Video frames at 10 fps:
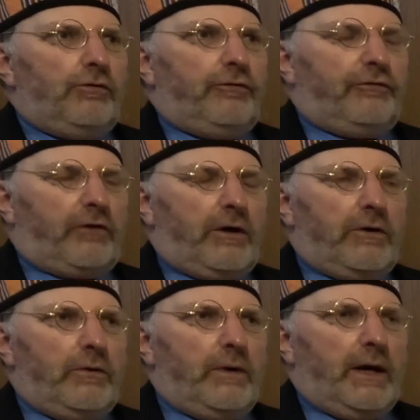
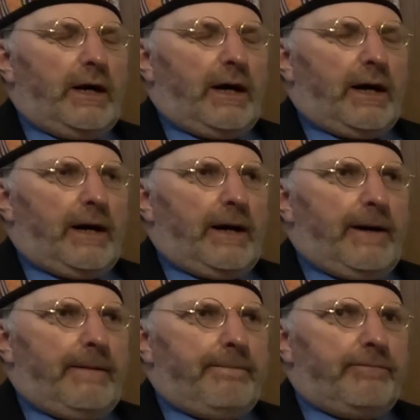also
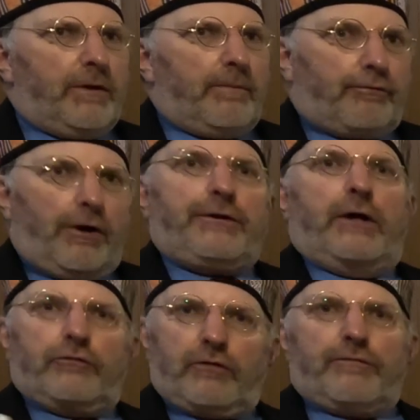
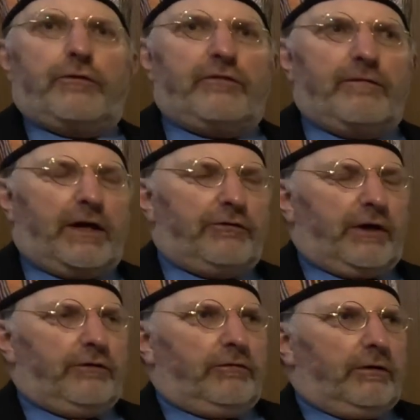products of the
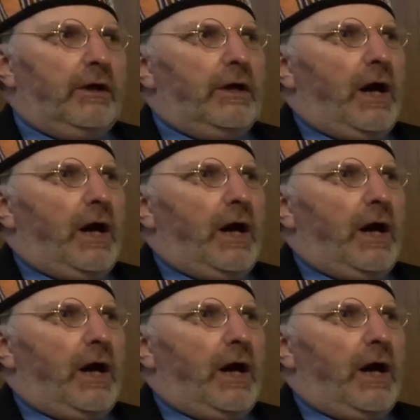civilization.